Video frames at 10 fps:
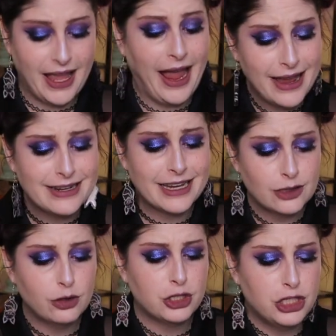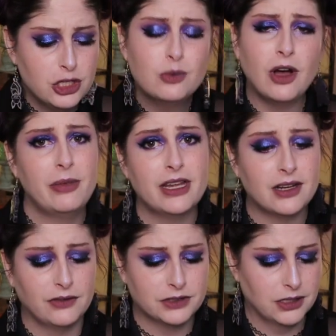And I can look cute while being
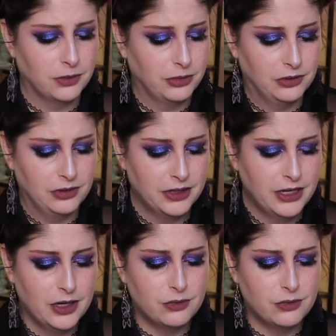comfortable,